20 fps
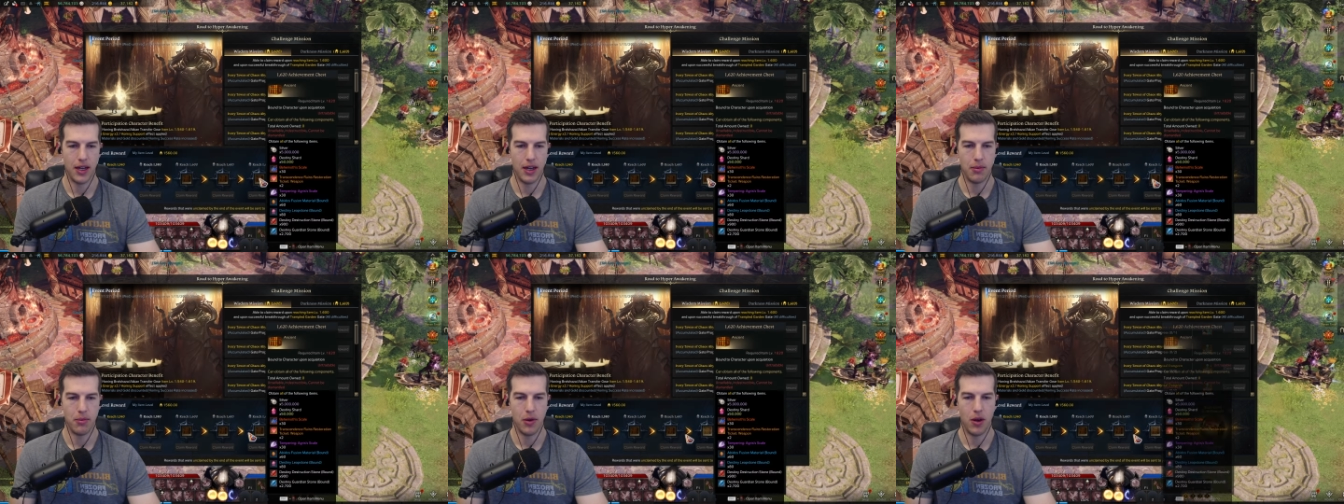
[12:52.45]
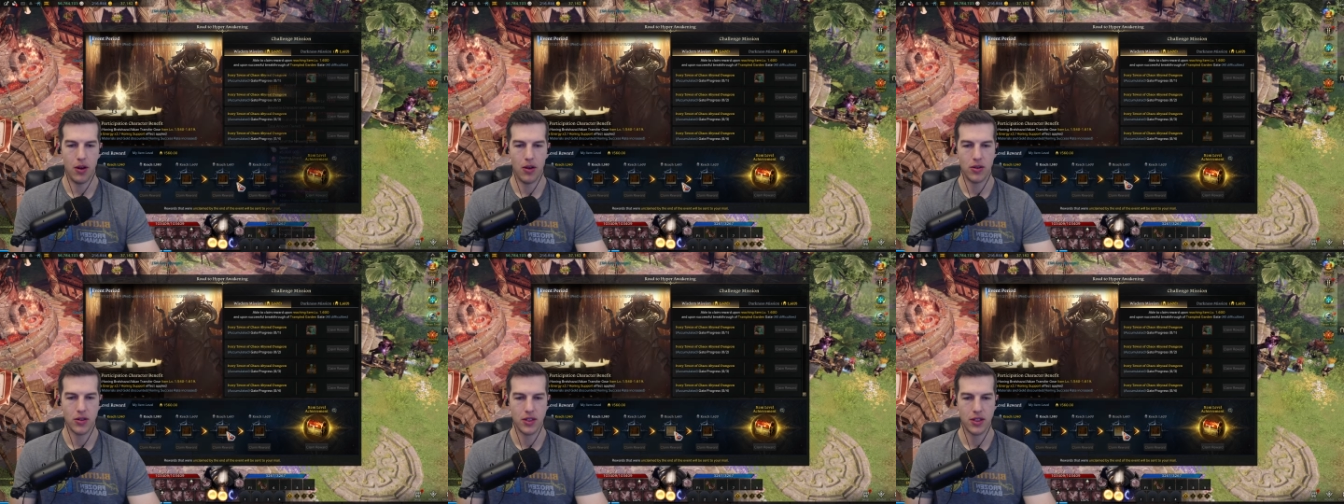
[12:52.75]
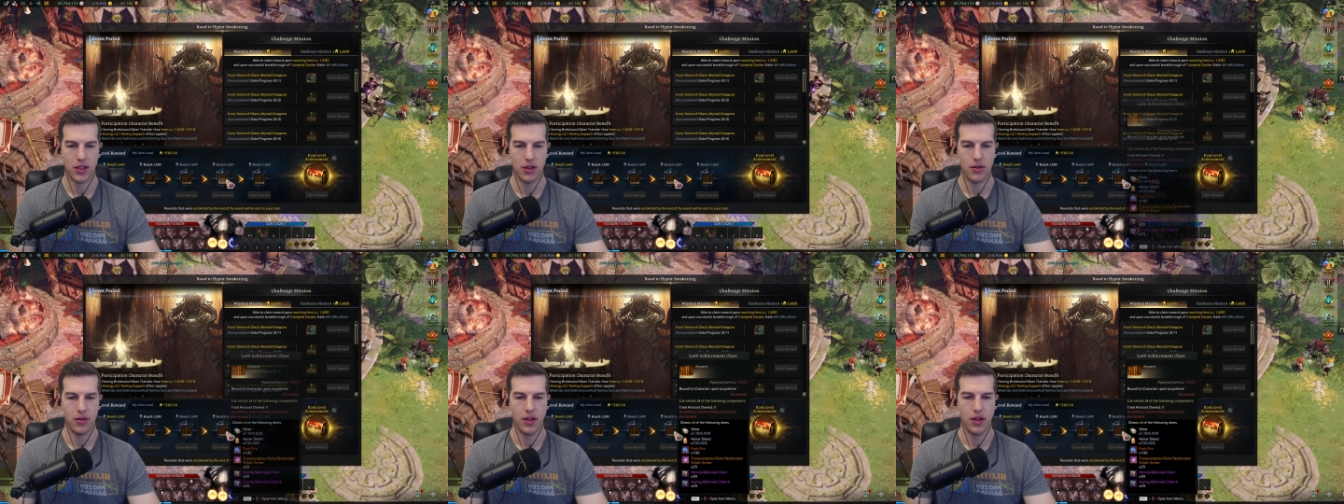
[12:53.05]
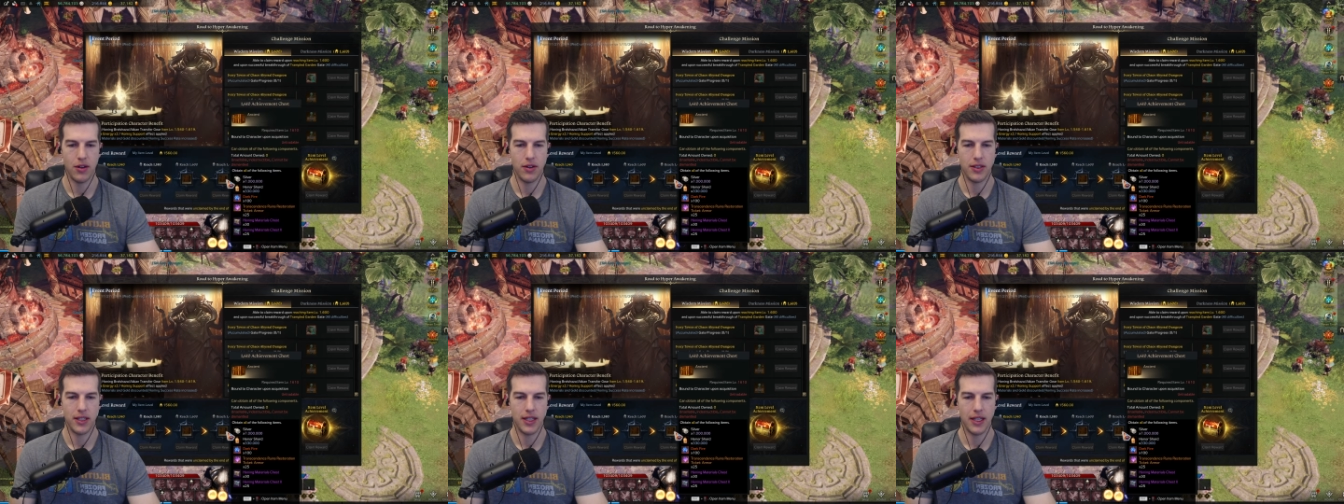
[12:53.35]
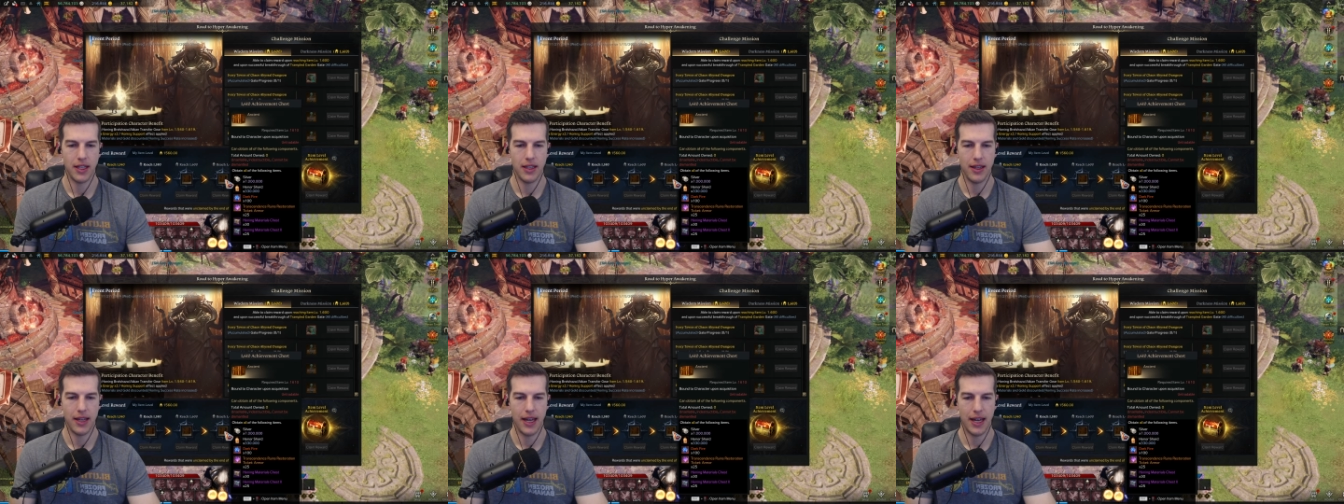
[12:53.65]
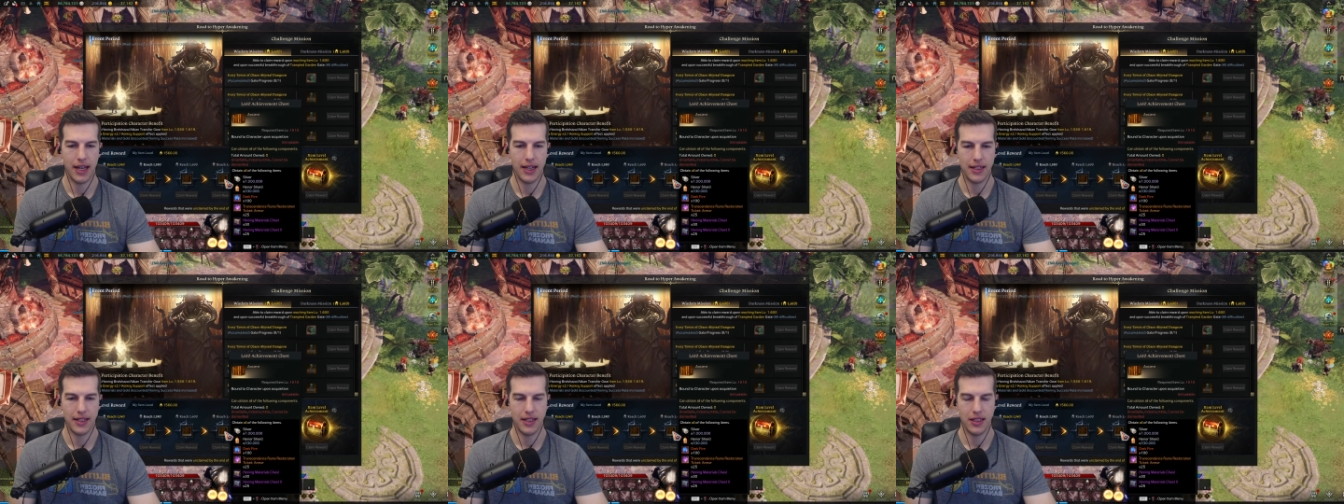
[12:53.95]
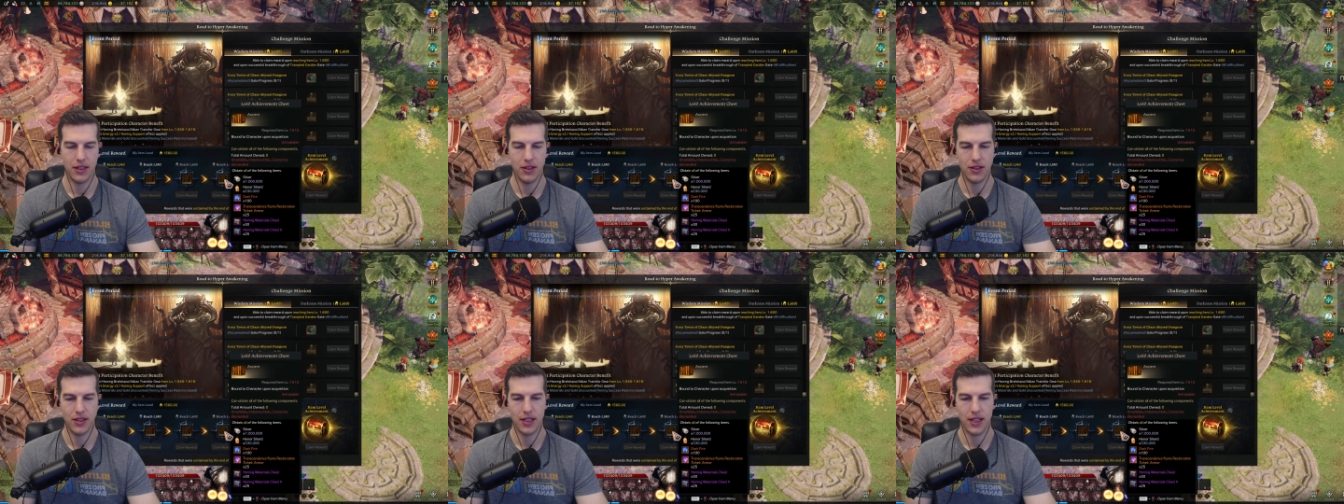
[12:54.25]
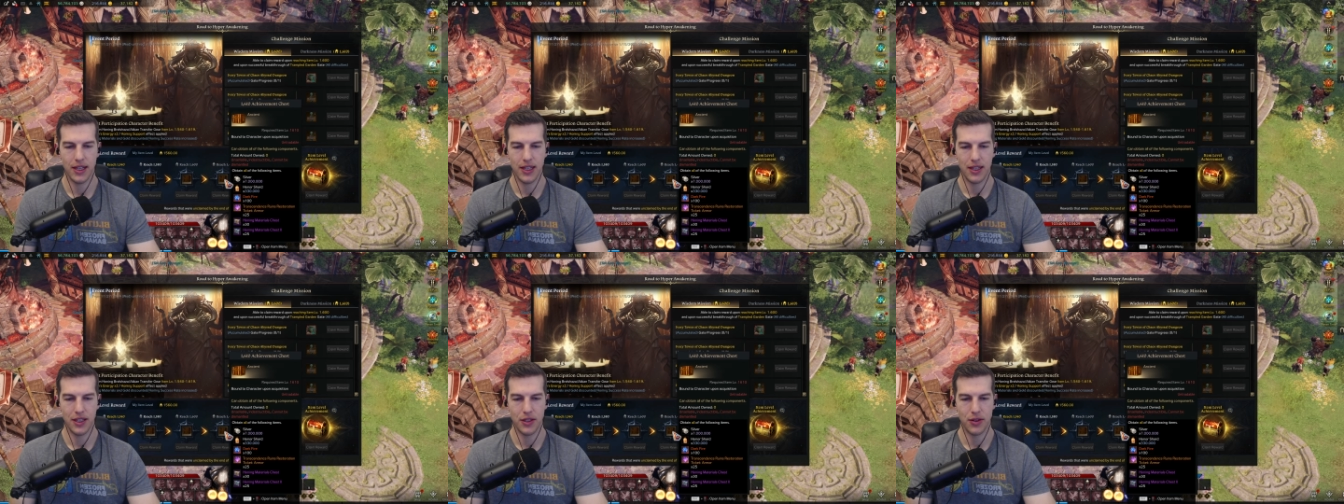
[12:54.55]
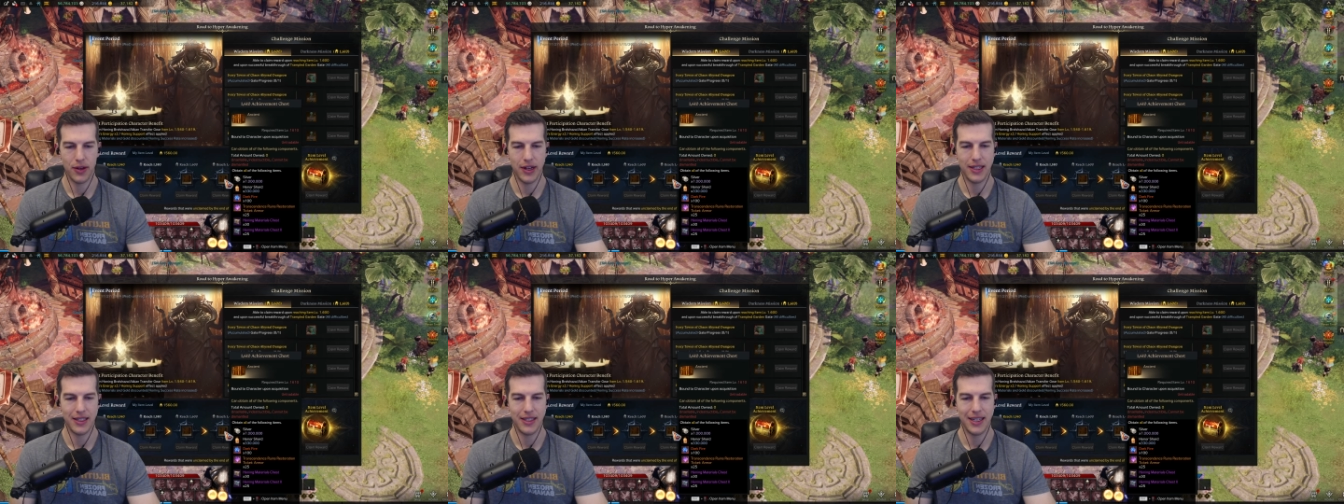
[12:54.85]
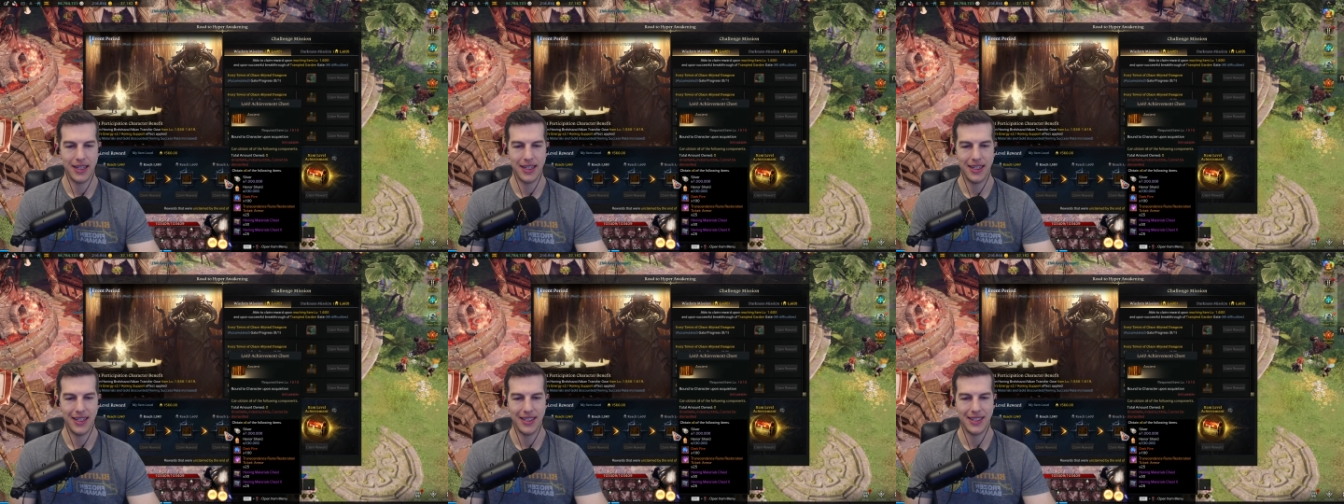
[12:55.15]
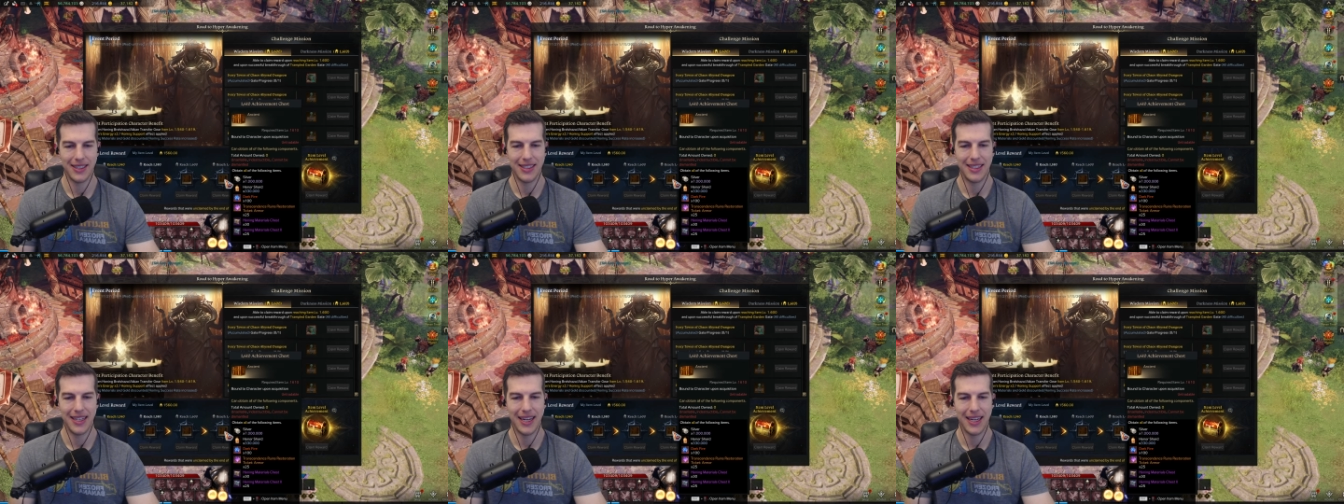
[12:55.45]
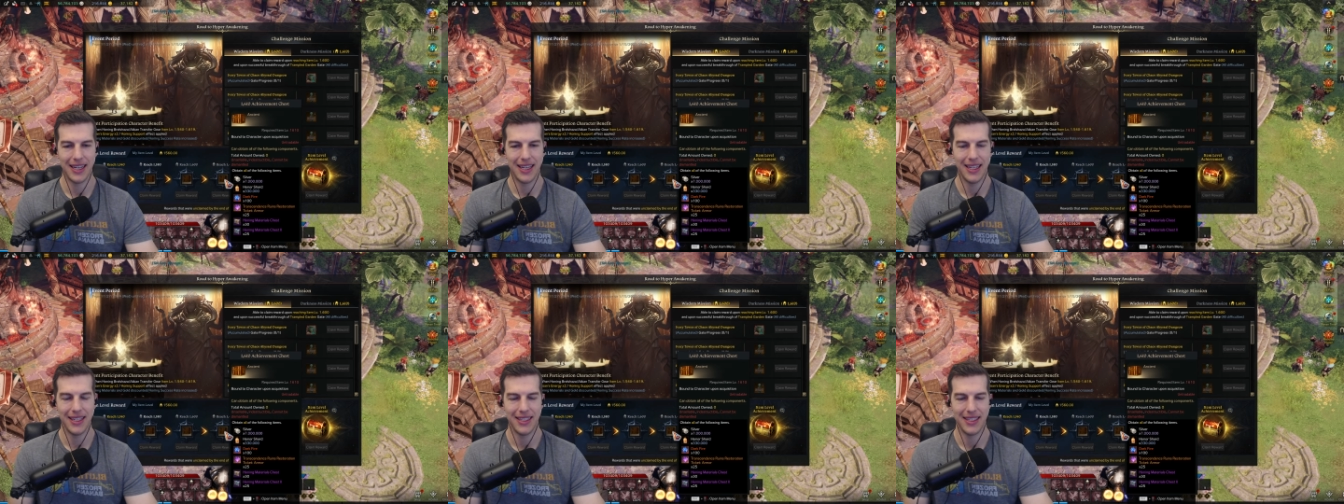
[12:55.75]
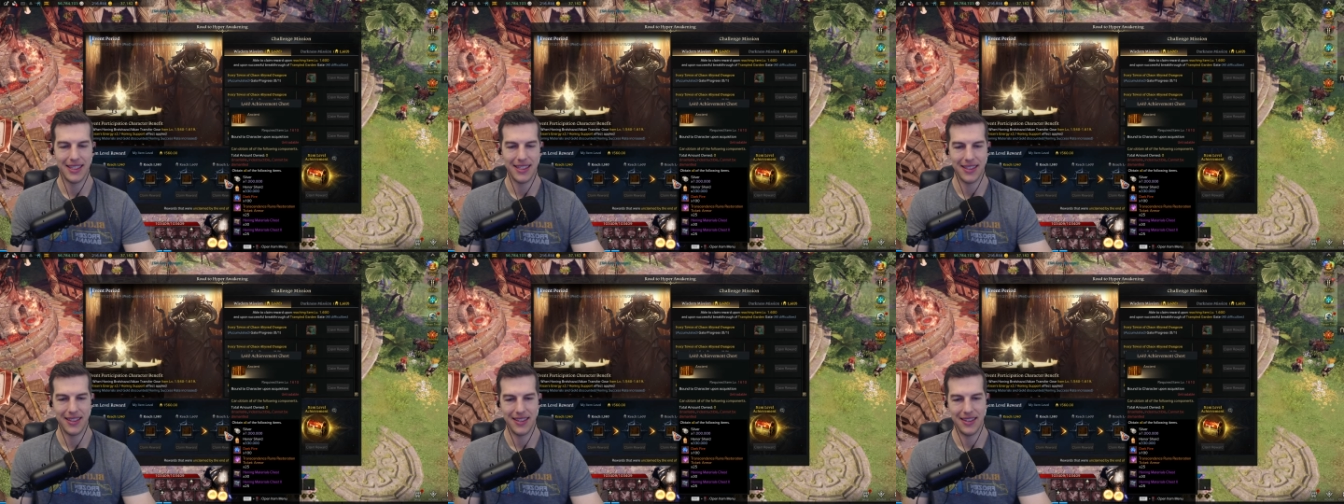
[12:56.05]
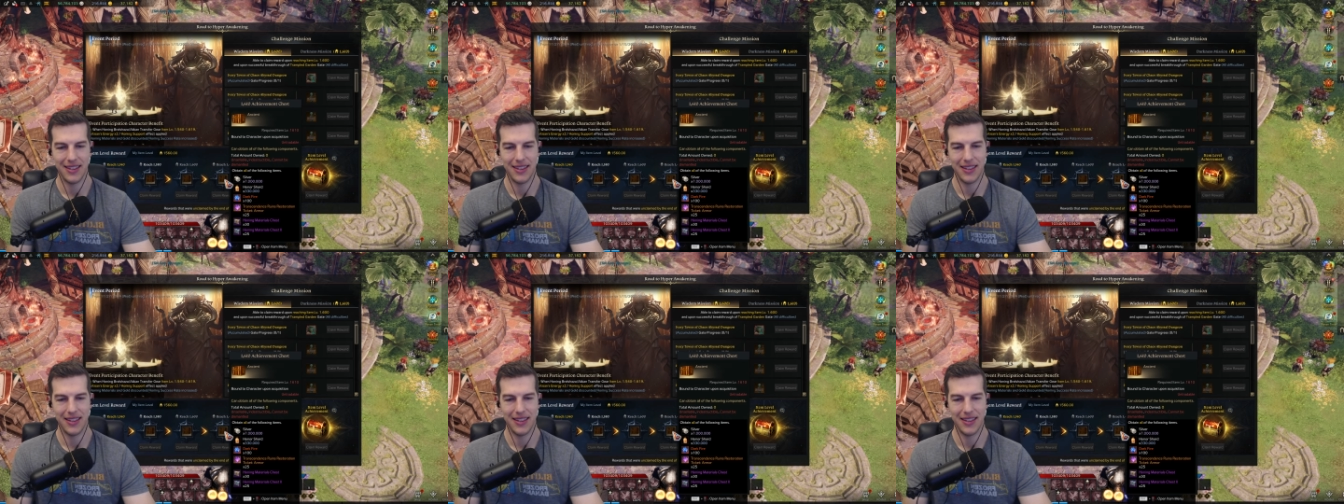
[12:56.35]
I'm also noticing that it looks like the Transcendence tickets